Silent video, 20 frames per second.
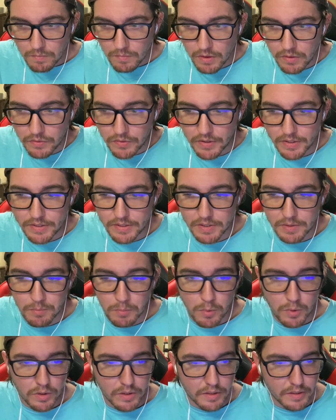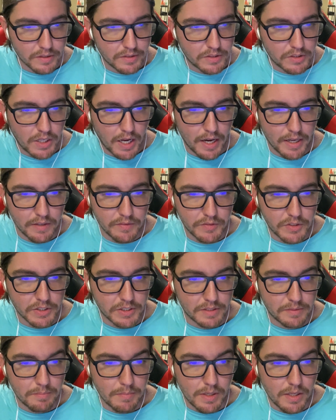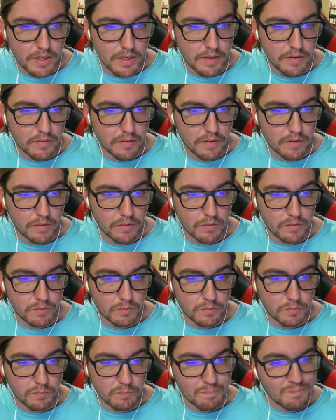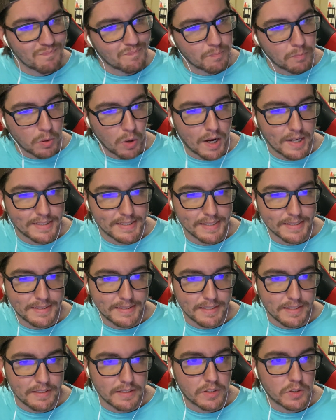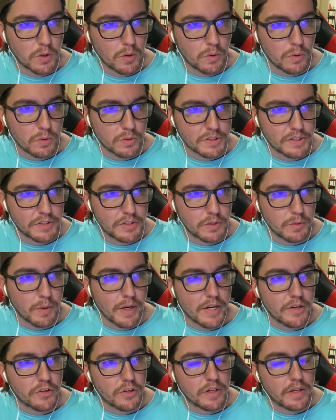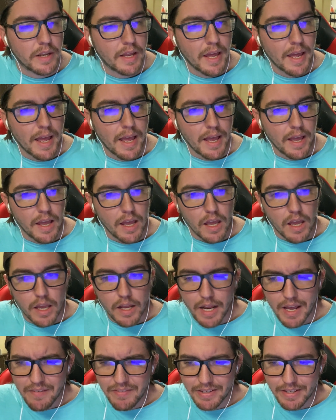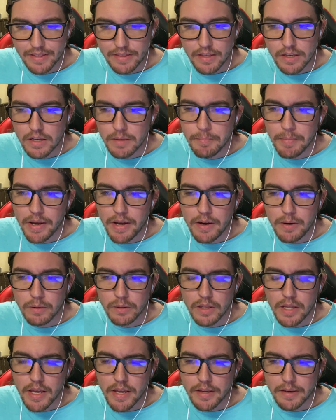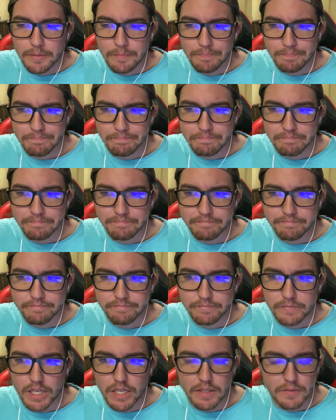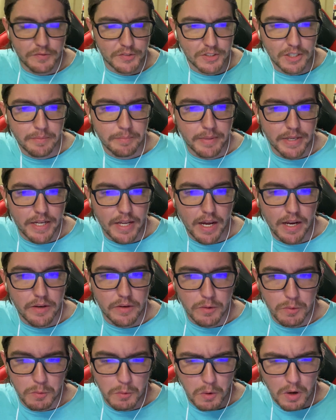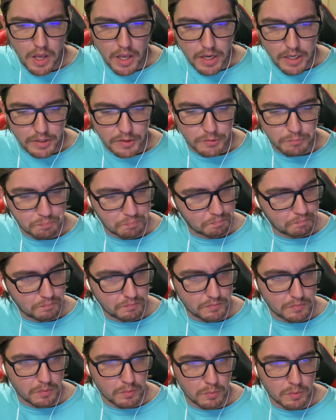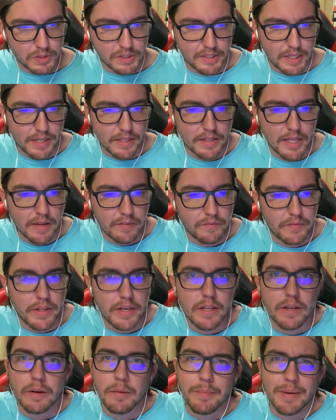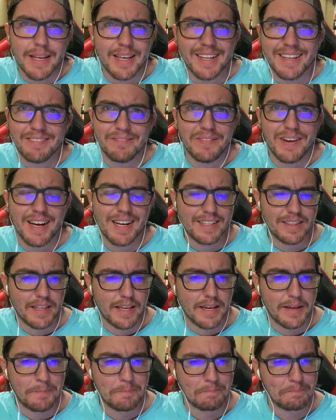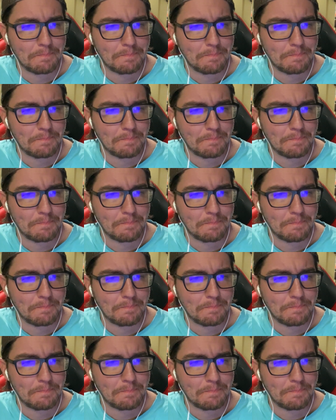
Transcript: This is more kind of just me processing this whole situation and having to think about, like, if somebody I knew was in that video, man, fuck that.